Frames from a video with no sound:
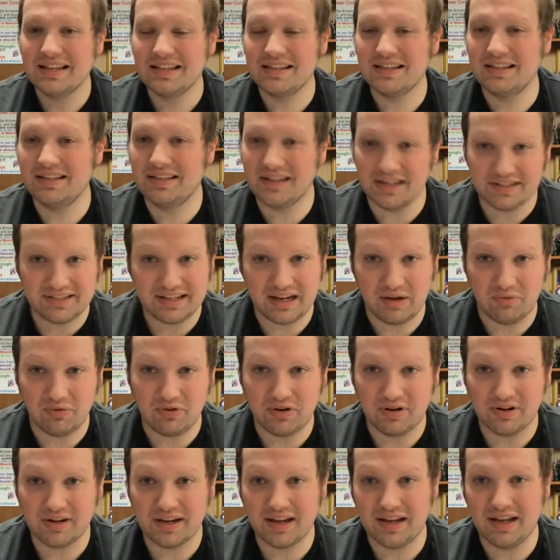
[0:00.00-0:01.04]
Does not
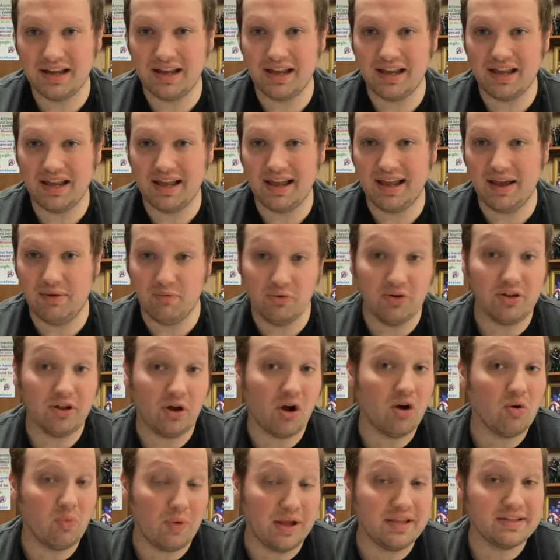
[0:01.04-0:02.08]
work. And really,
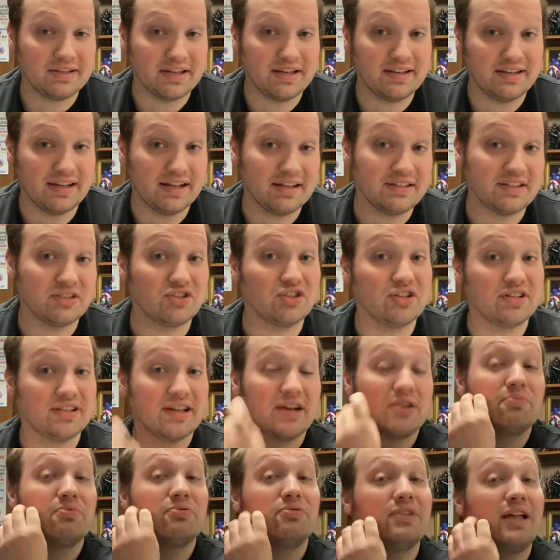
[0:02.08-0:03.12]
all Wednesday does is she's there
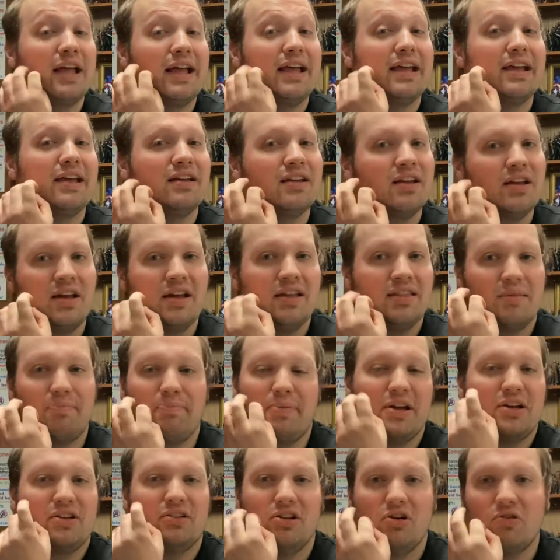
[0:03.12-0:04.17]
playing the
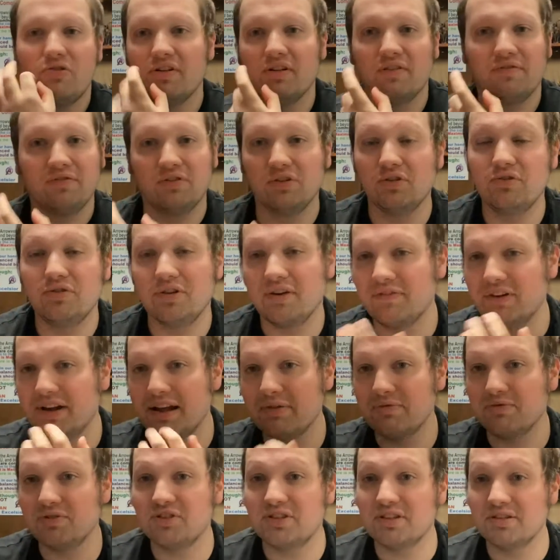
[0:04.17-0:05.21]
piccolo or the flute. I forget
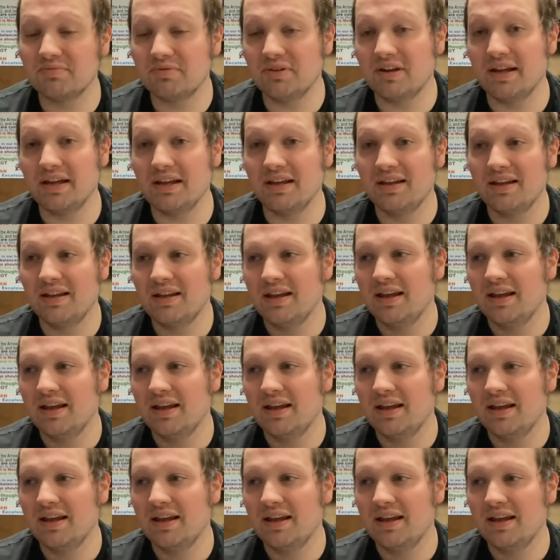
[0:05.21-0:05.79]
what she's playing.